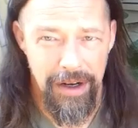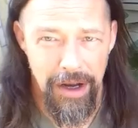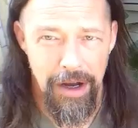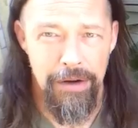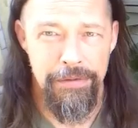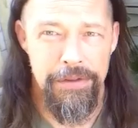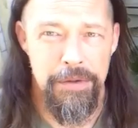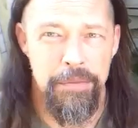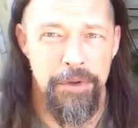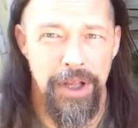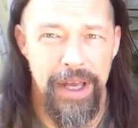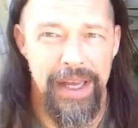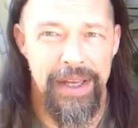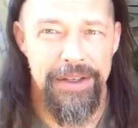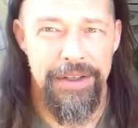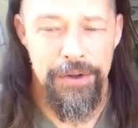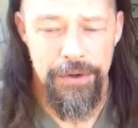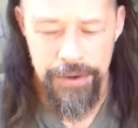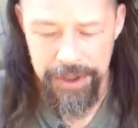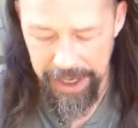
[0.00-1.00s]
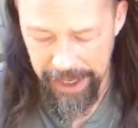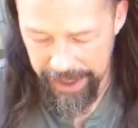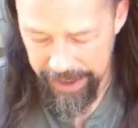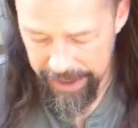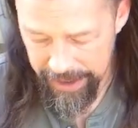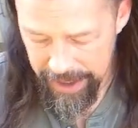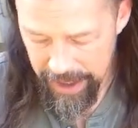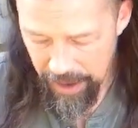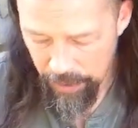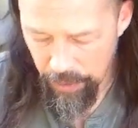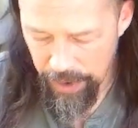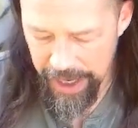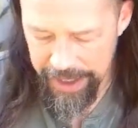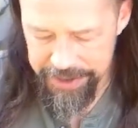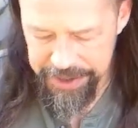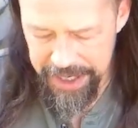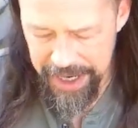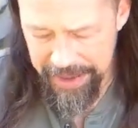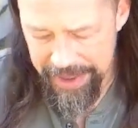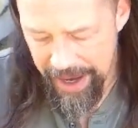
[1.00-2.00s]
of the plant, okay? When I
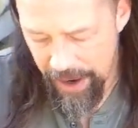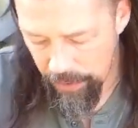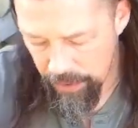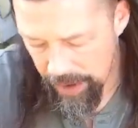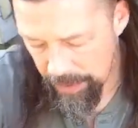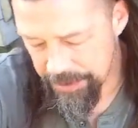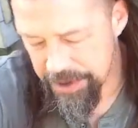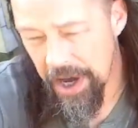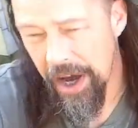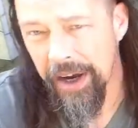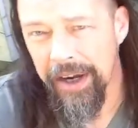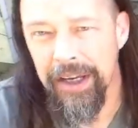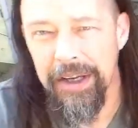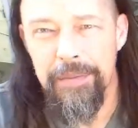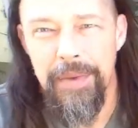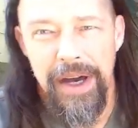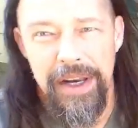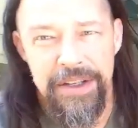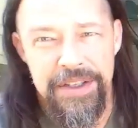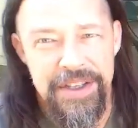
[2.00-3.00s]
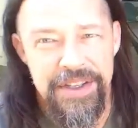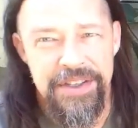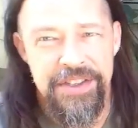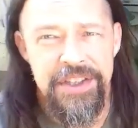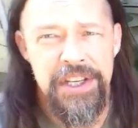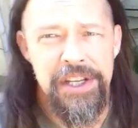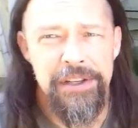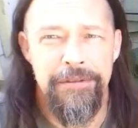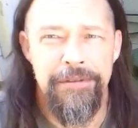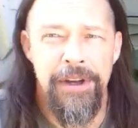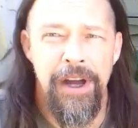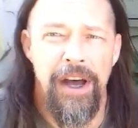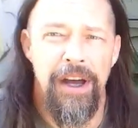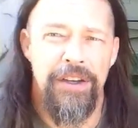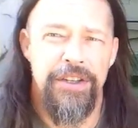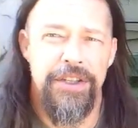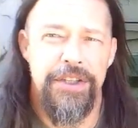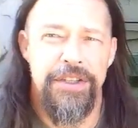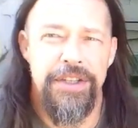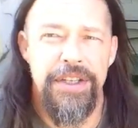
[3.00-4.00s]
say that, what I'm talking about is the seat of
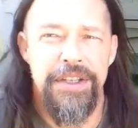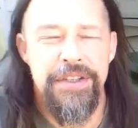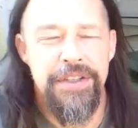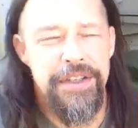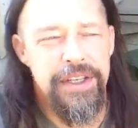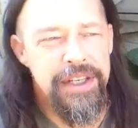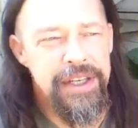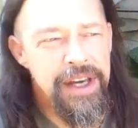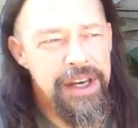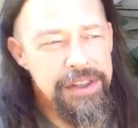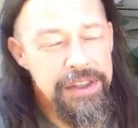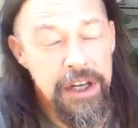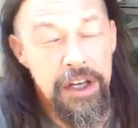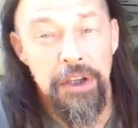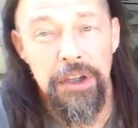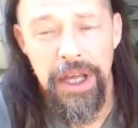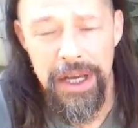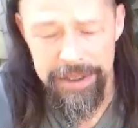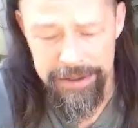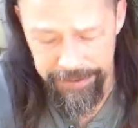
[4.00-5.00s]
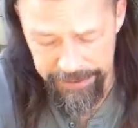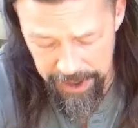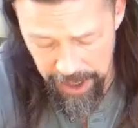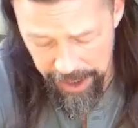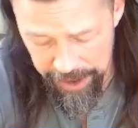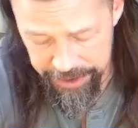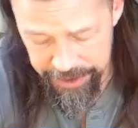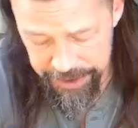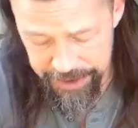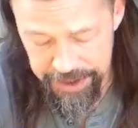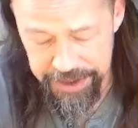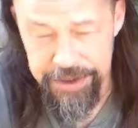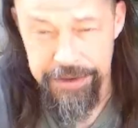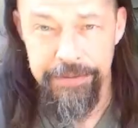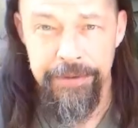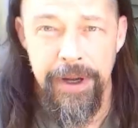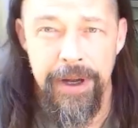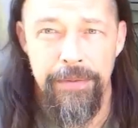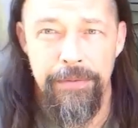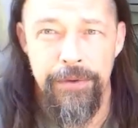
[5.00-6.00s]
consciousness, the collective consciousness
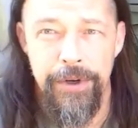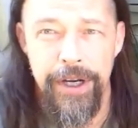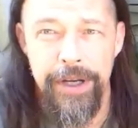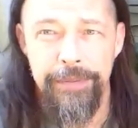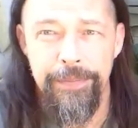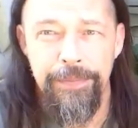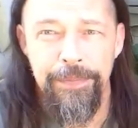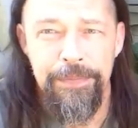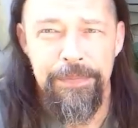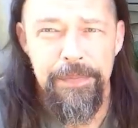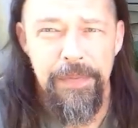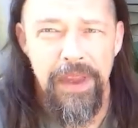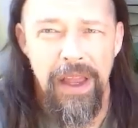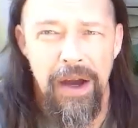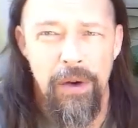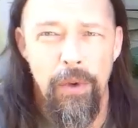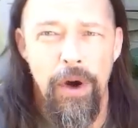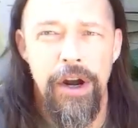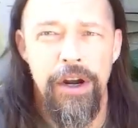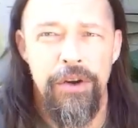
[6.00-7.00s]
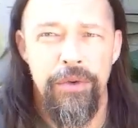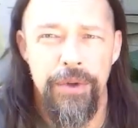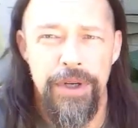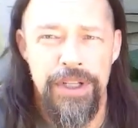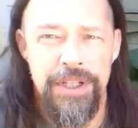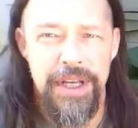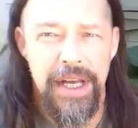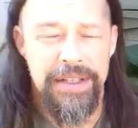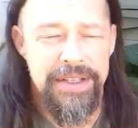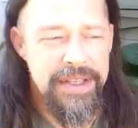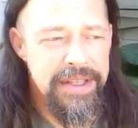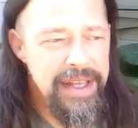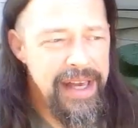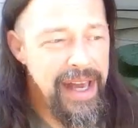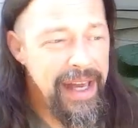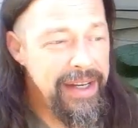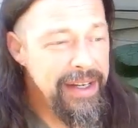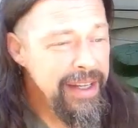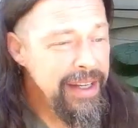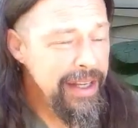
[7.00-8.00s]
of Comfrey. I wanted to reach out to
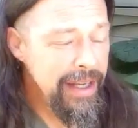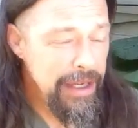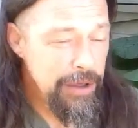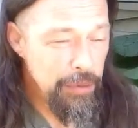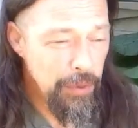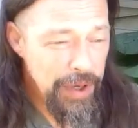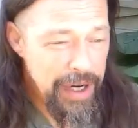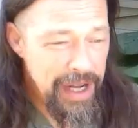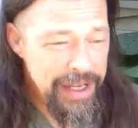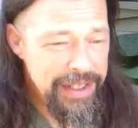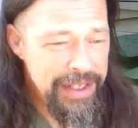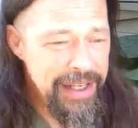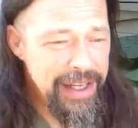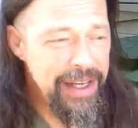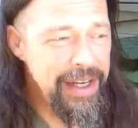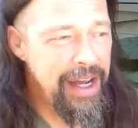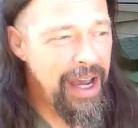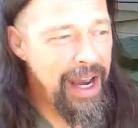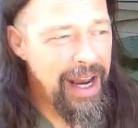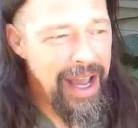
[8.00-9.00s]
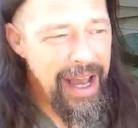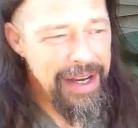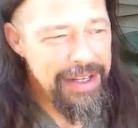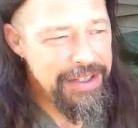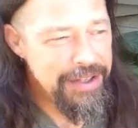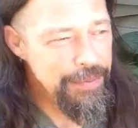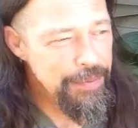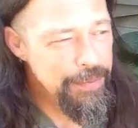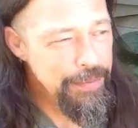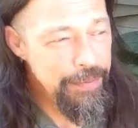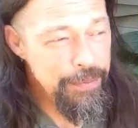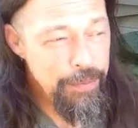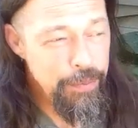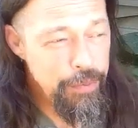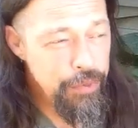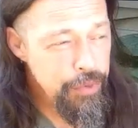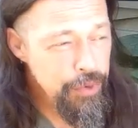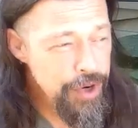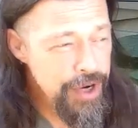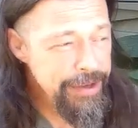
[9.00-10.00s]
that. And when I did, I got some
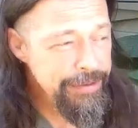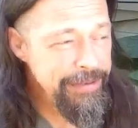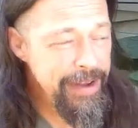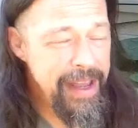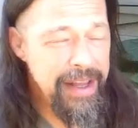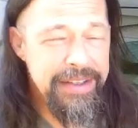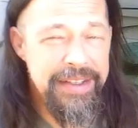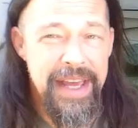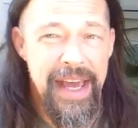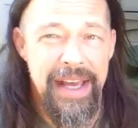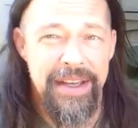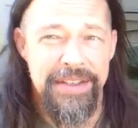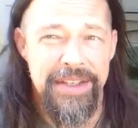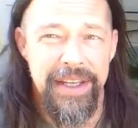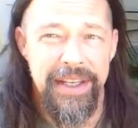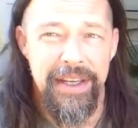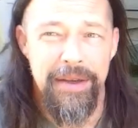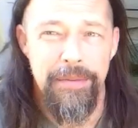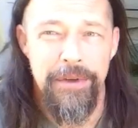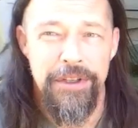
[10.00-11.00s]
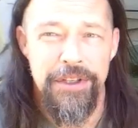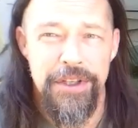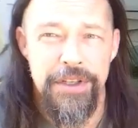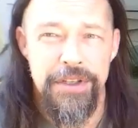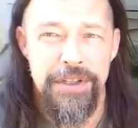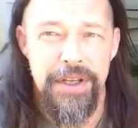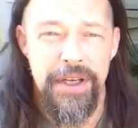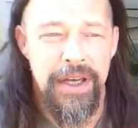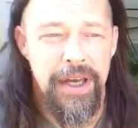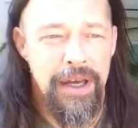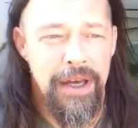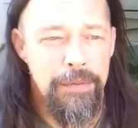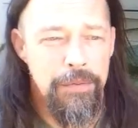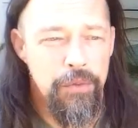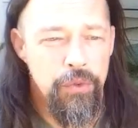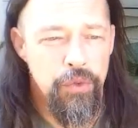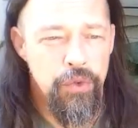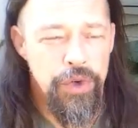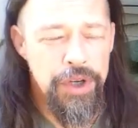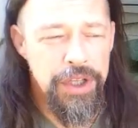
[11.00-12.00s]
pretty fantastic images,
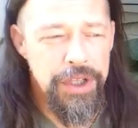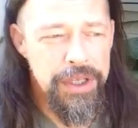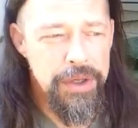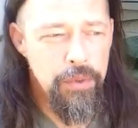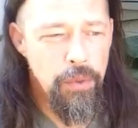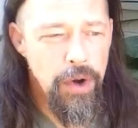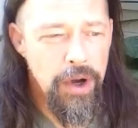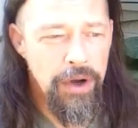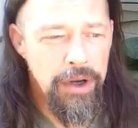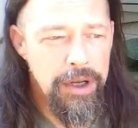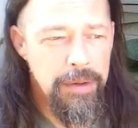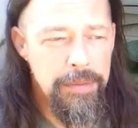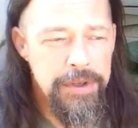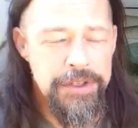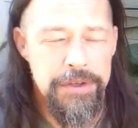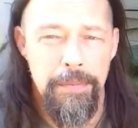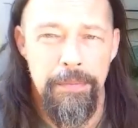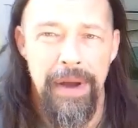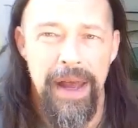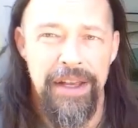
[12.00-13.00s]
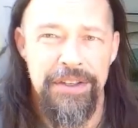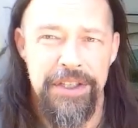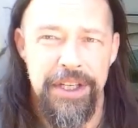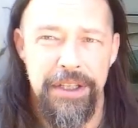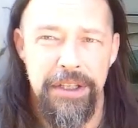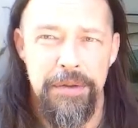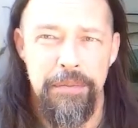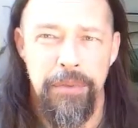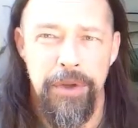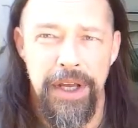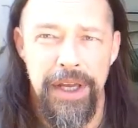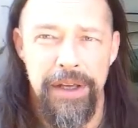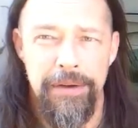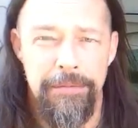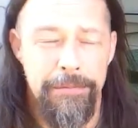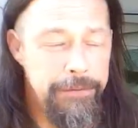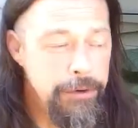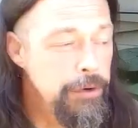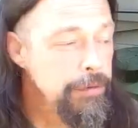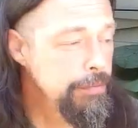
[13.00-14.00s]
really welcome. It's a masculine plant.
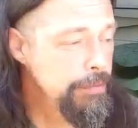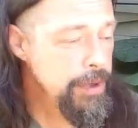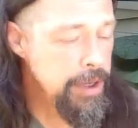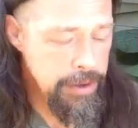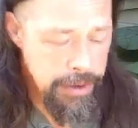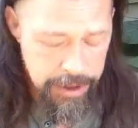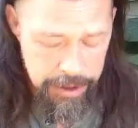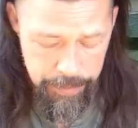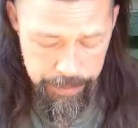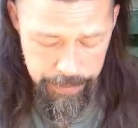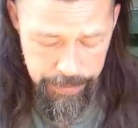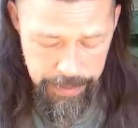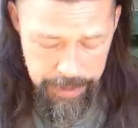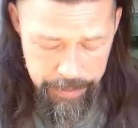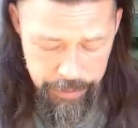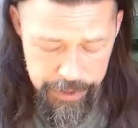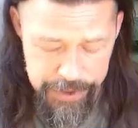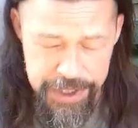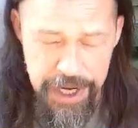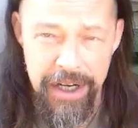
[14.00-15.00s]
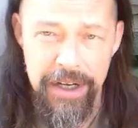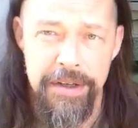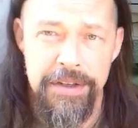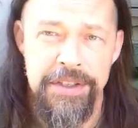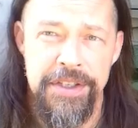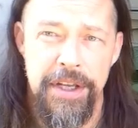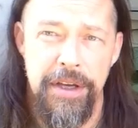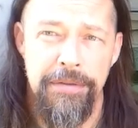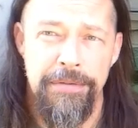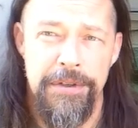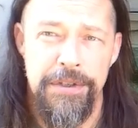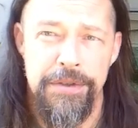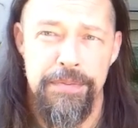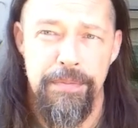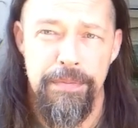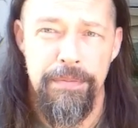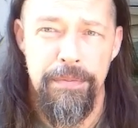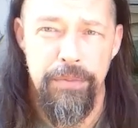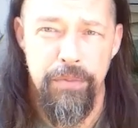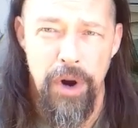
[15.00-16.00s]
It presented itself as
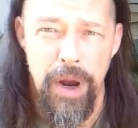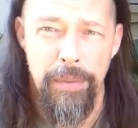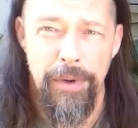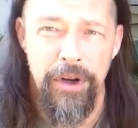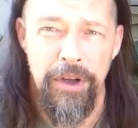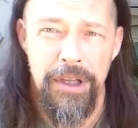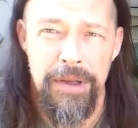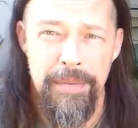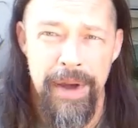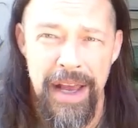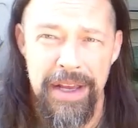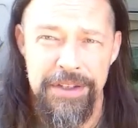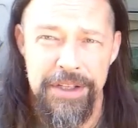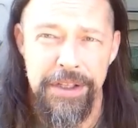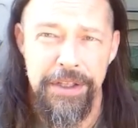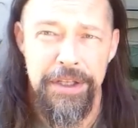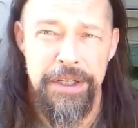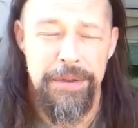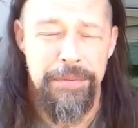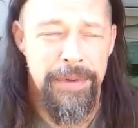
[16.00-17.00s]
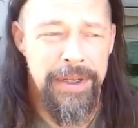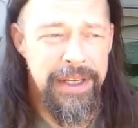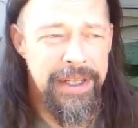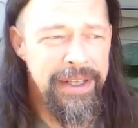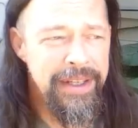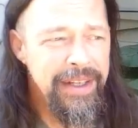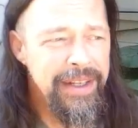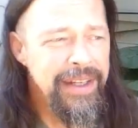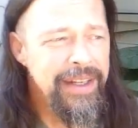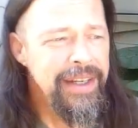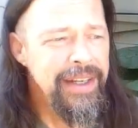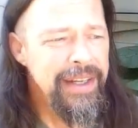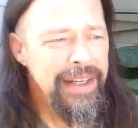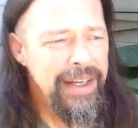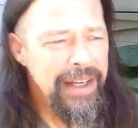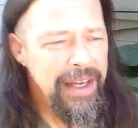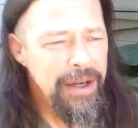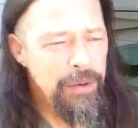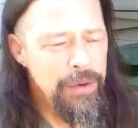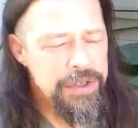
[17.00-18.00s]
primarily masculine to me.
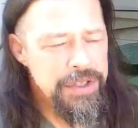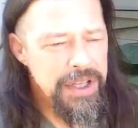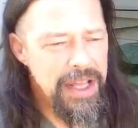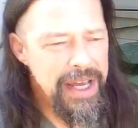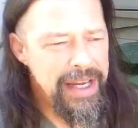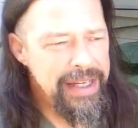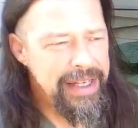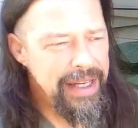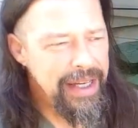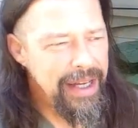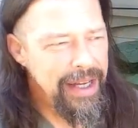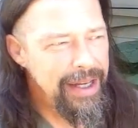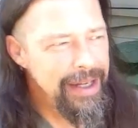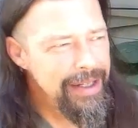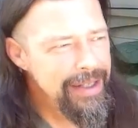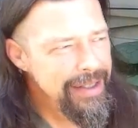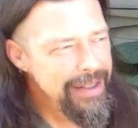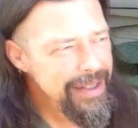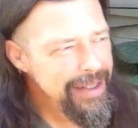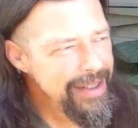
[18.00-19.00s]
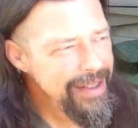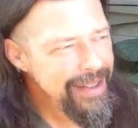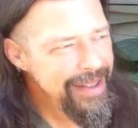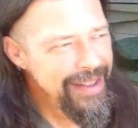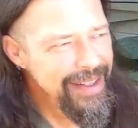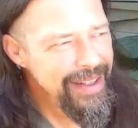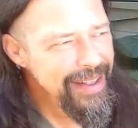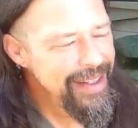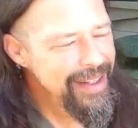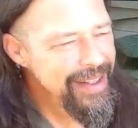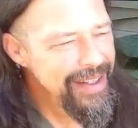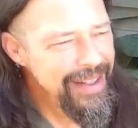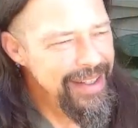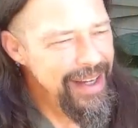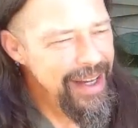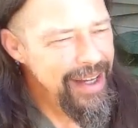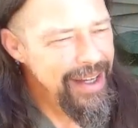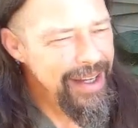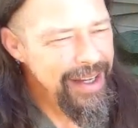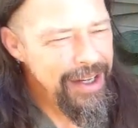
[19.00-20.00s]
It was like
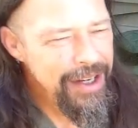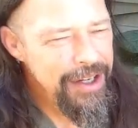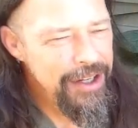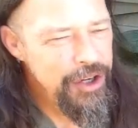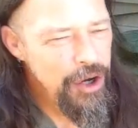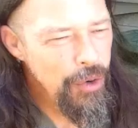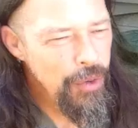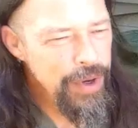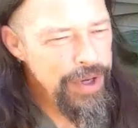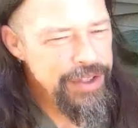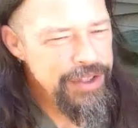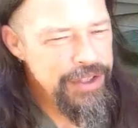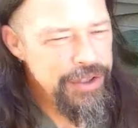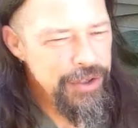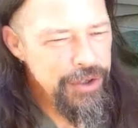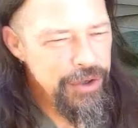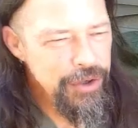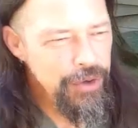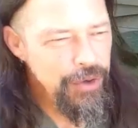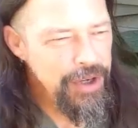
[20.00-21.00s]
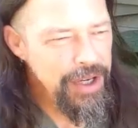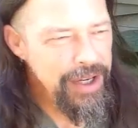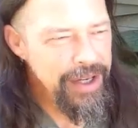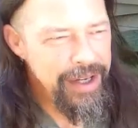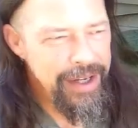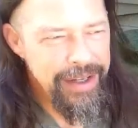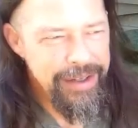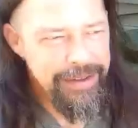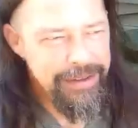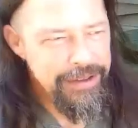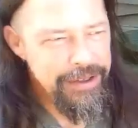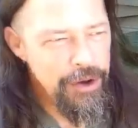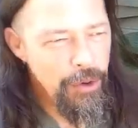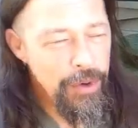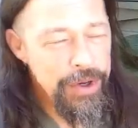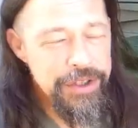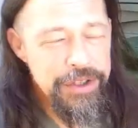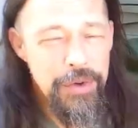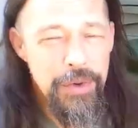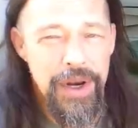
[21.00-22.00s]
going to
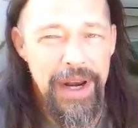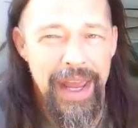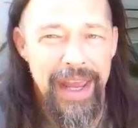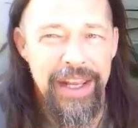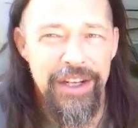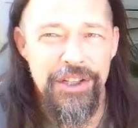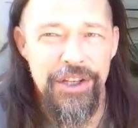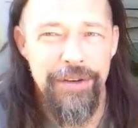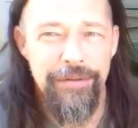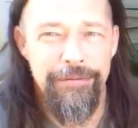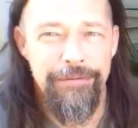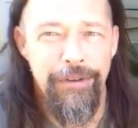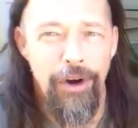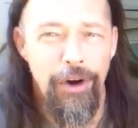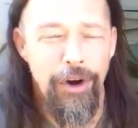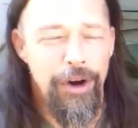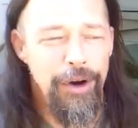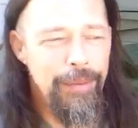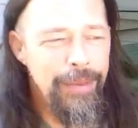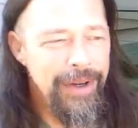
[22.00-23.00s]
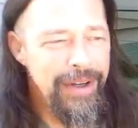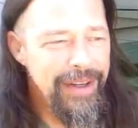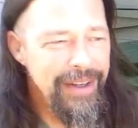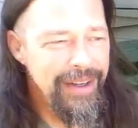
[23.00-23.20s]
an ancient farm